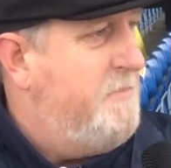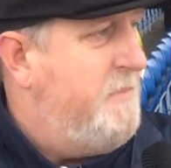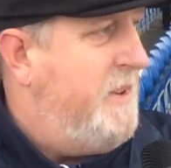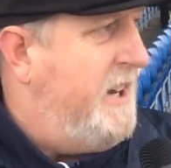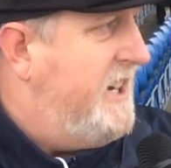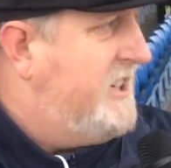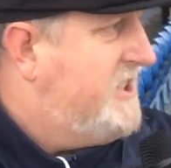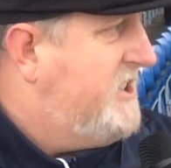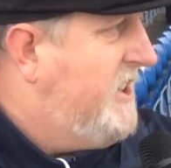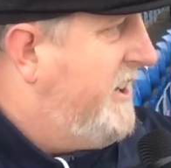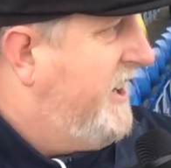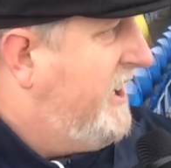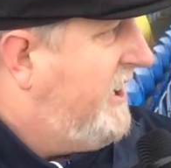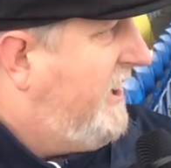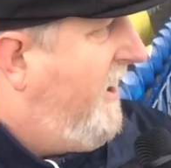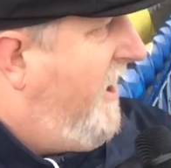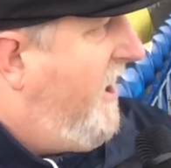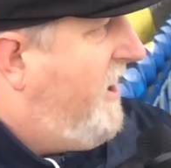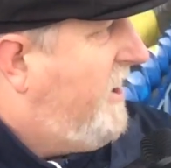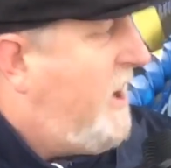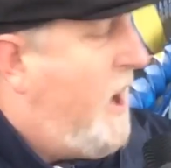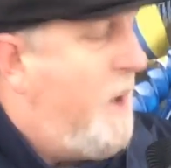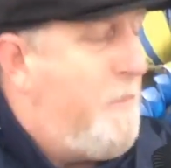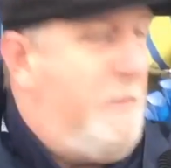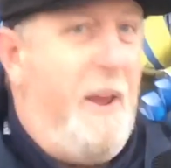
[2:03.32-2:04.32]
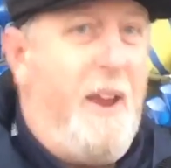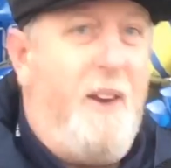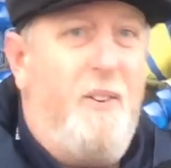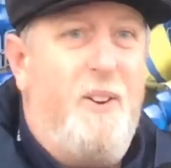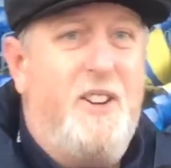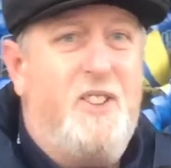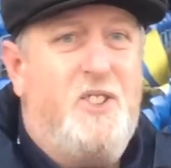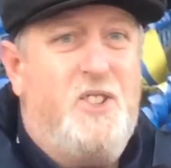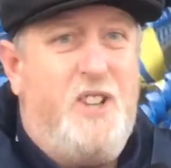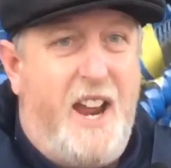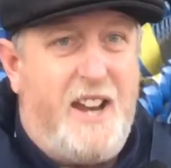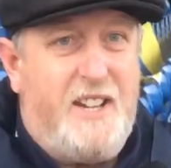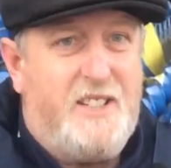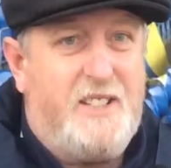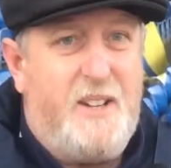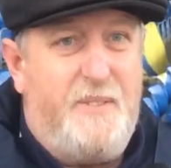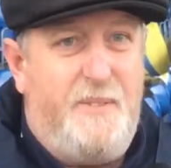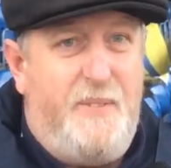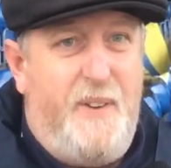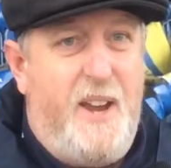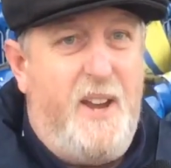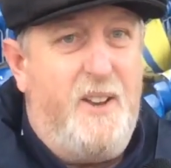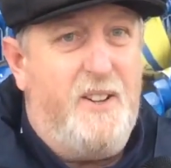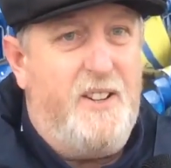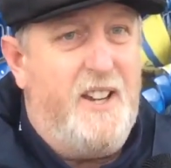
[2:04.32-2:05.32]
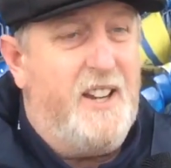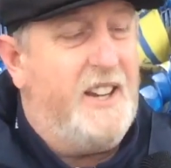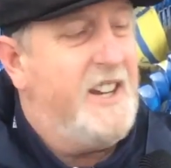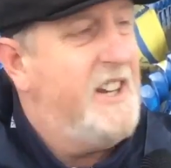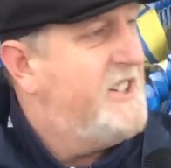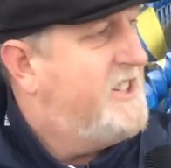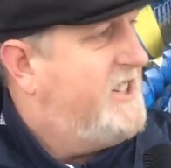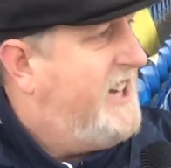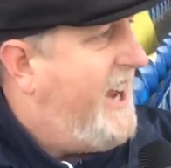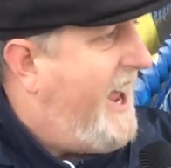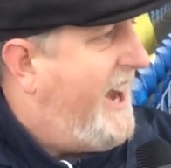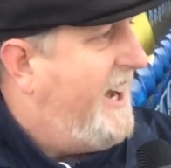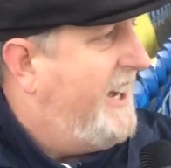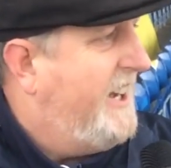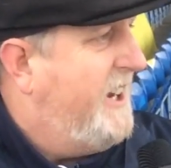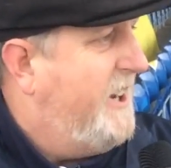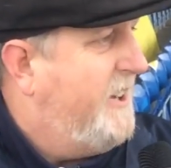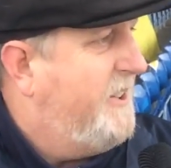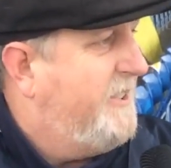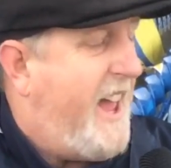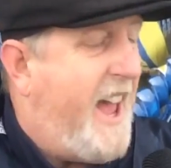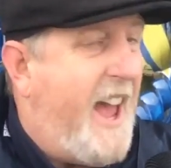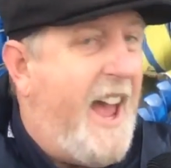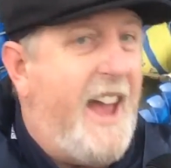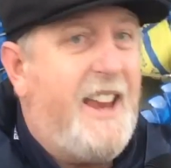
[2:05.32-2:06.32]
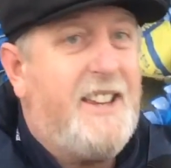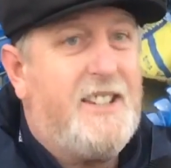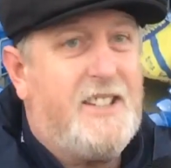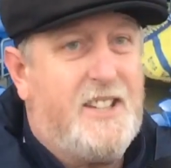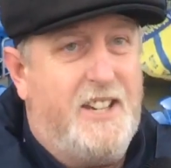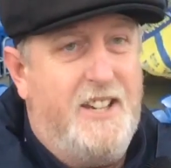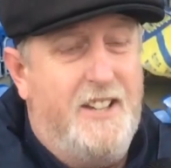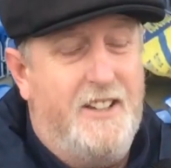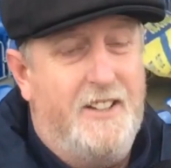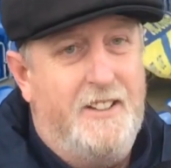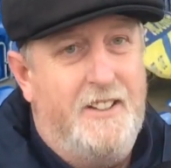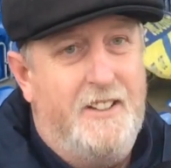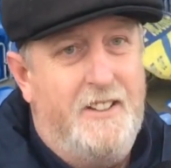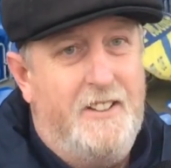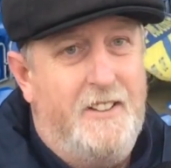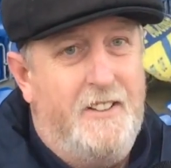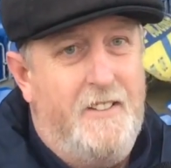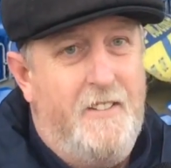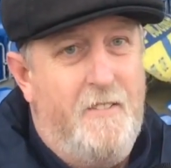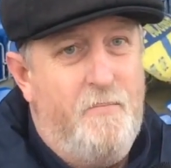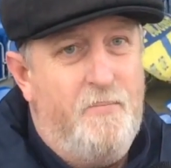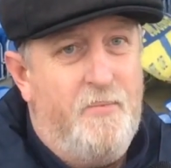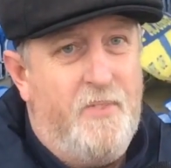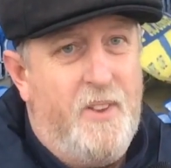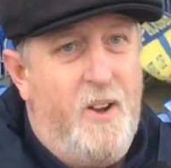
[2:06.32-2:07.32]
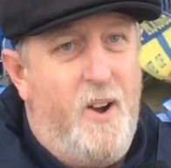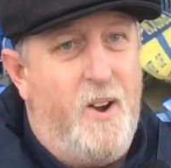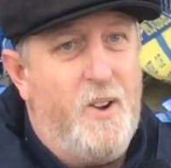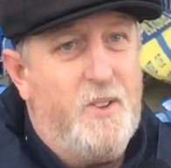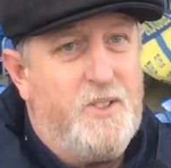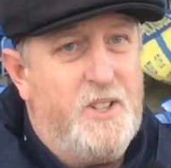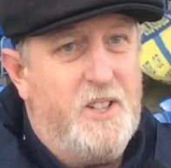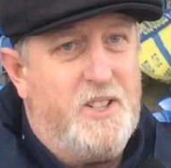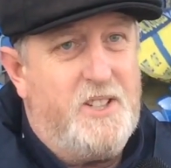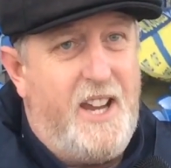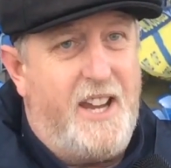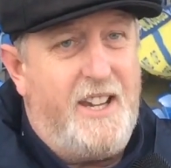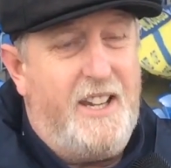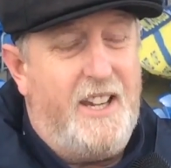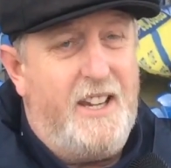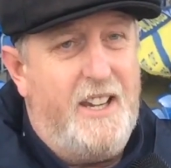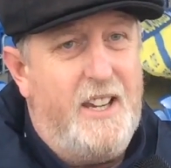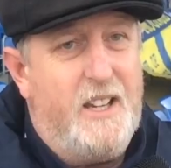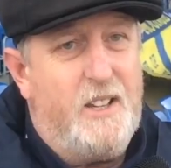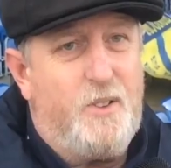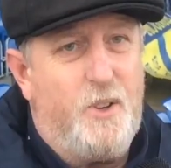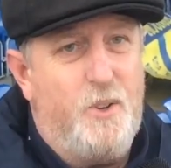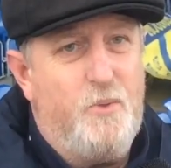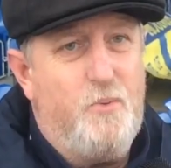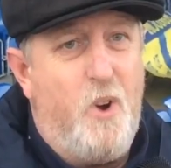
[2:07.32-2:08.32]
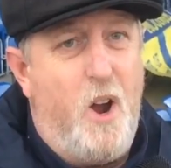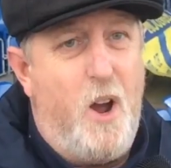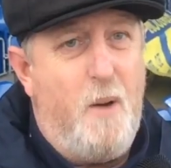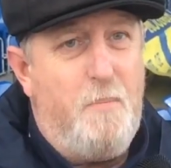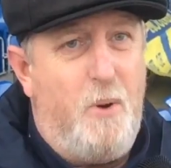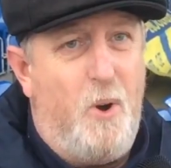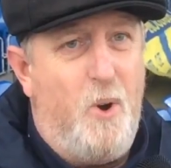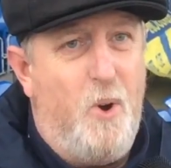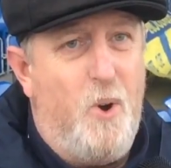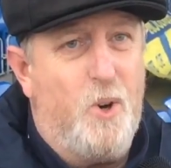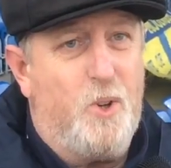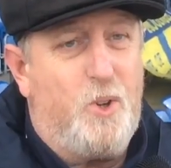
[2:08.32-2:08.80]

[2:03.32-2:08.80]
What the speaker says: minutes on the clock up here in Chesterfield, and I can tell you that Oxford take the lead through Rob Hoare.